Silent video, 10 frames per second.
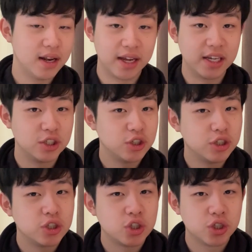like it's
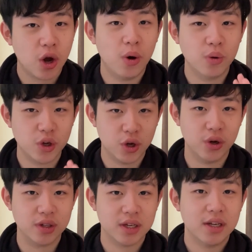just so
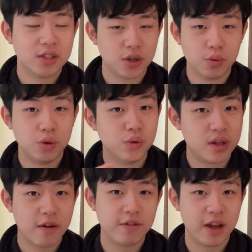good. So you
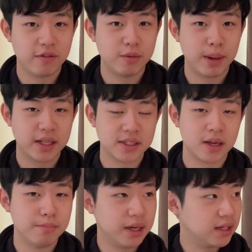definitely have to pick this
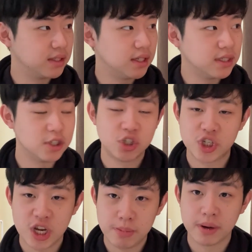up because this is
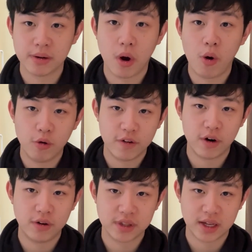cheaper
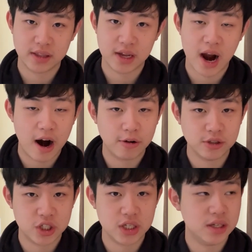overall than the
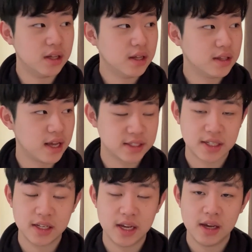RG
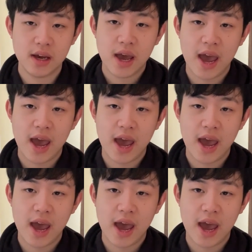Destiny.